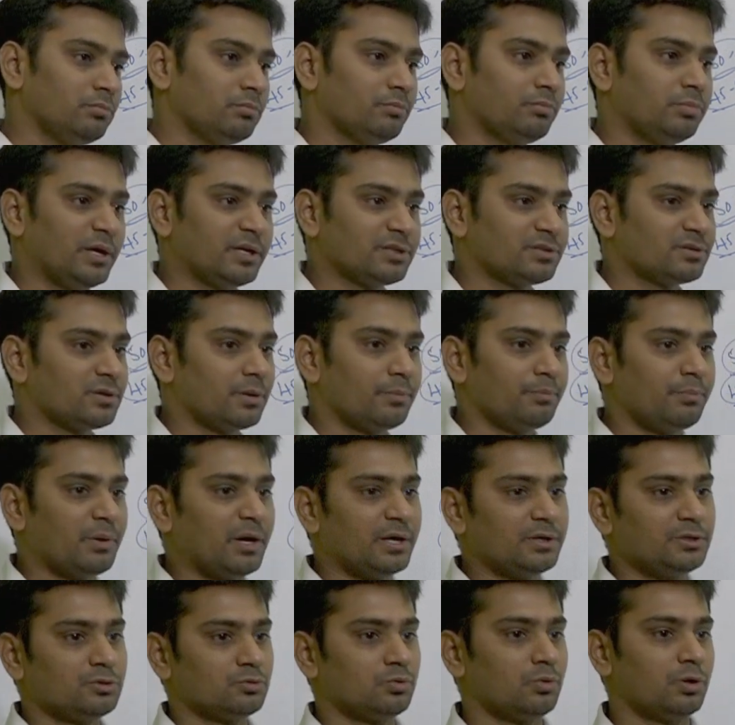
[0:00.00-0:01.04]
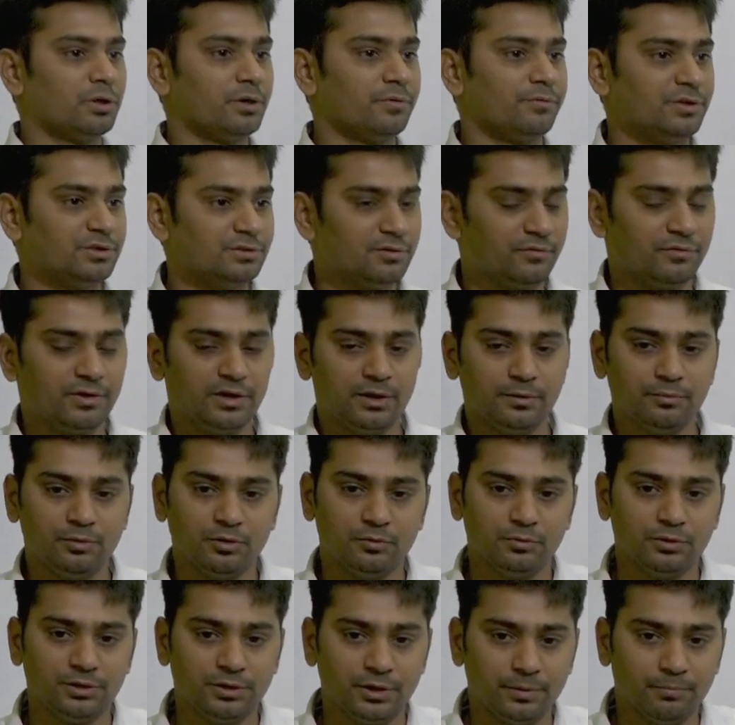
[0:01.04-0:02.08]
plaster of Paris, whatever is available
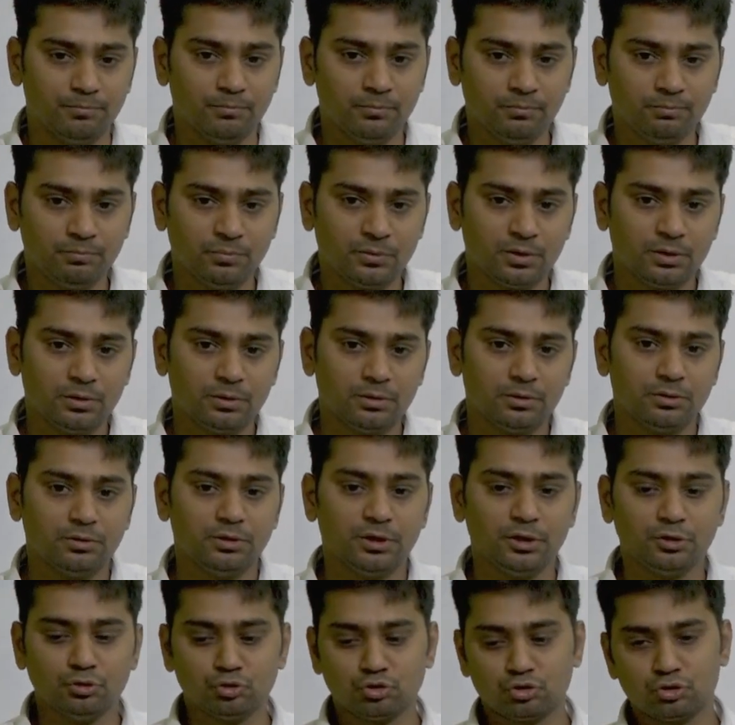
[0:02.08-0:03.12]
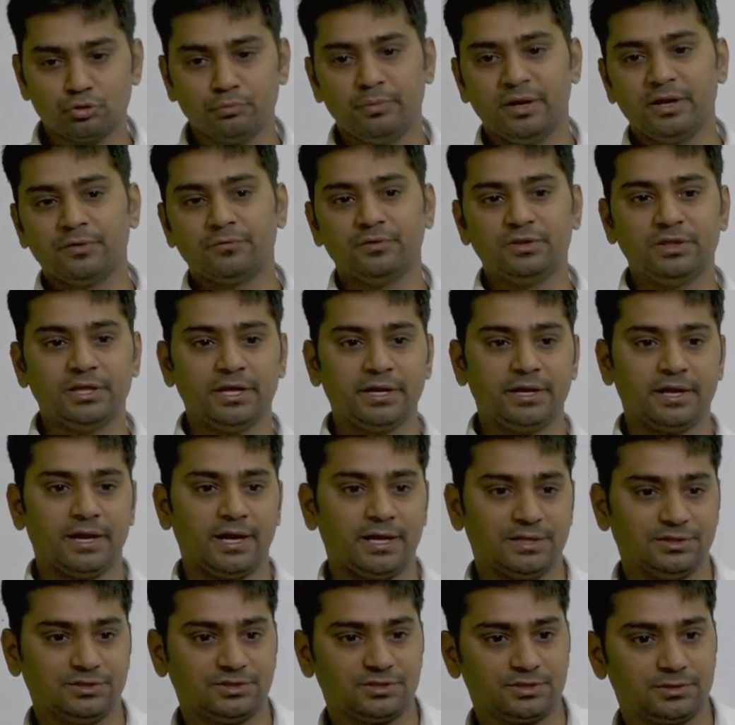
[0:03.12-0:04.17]
with them, they used to make with their
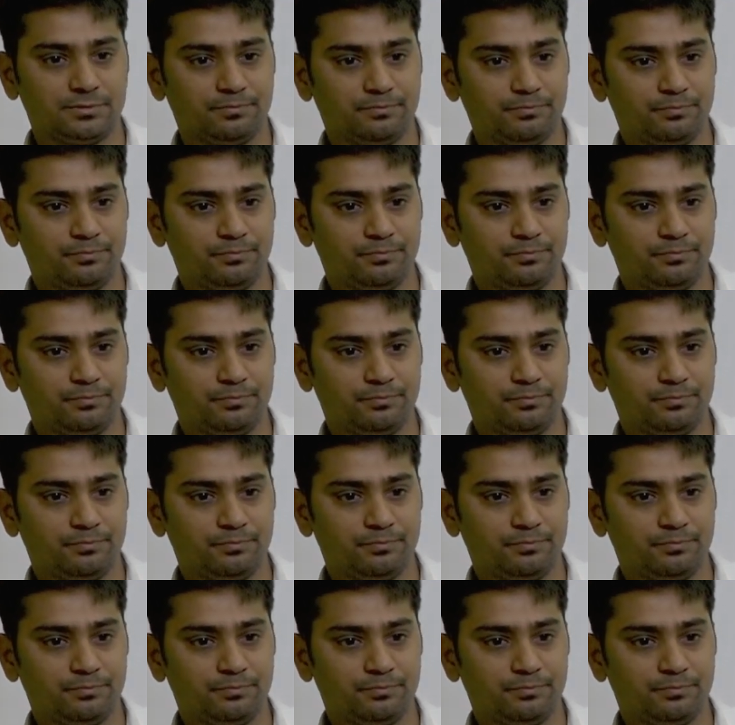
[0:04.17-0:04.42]
hands.